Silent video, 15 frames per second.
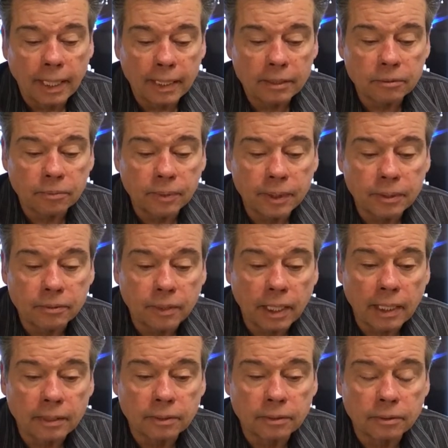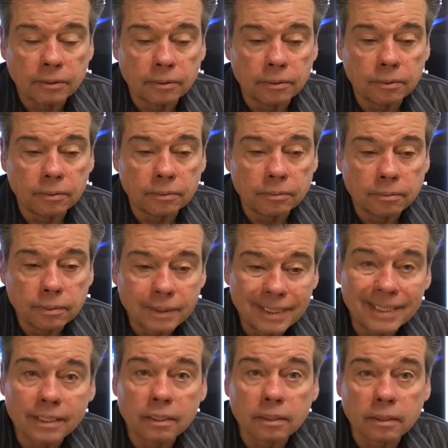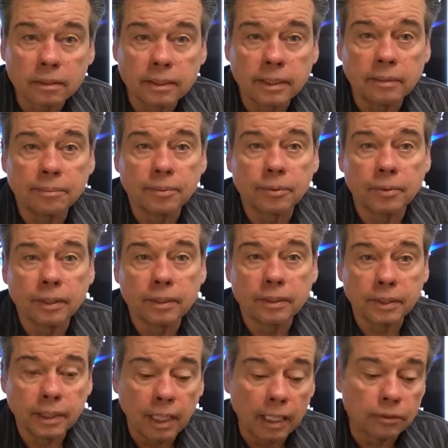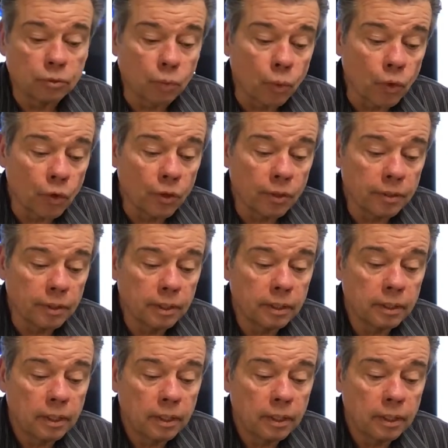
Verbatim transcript: as we try to dig a little deeper into God's Word